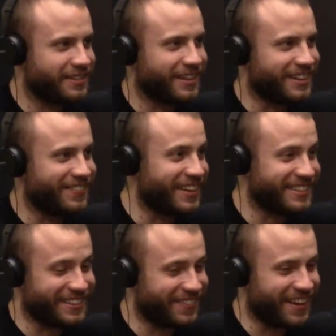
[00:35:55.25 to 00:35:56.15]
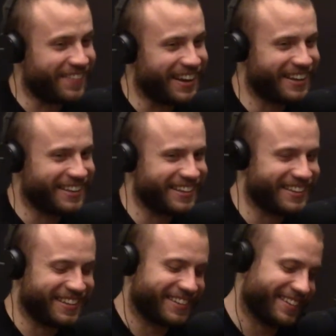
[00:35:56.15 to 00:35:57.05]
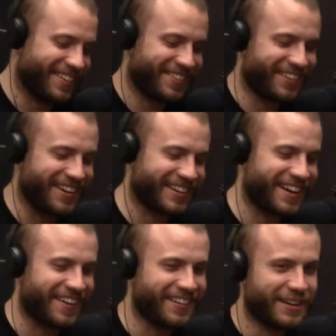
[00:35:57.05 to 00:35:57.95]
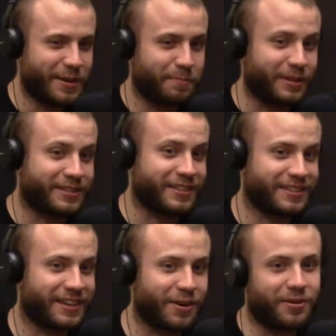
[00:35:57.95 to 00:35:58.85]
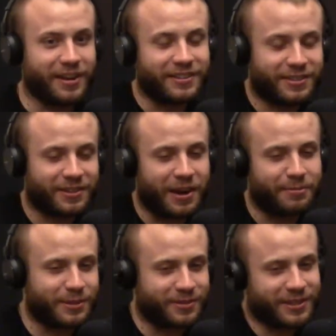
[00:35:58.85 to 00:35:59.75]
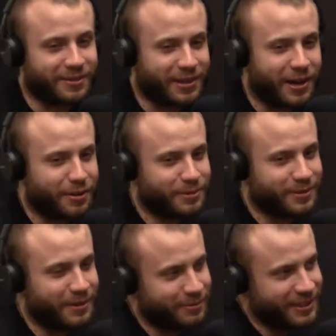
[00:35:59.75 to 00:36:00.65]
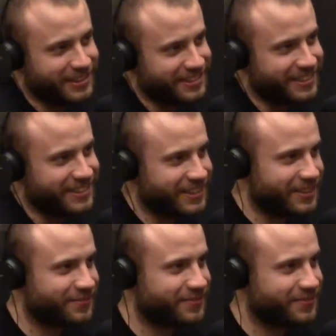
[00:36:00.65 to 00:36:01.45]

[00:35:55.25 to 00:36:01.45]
Yeah, basically, yeah, an alarm clock. Yeah. But since I go to Instagram as soon as I wake up, so maybe he's like.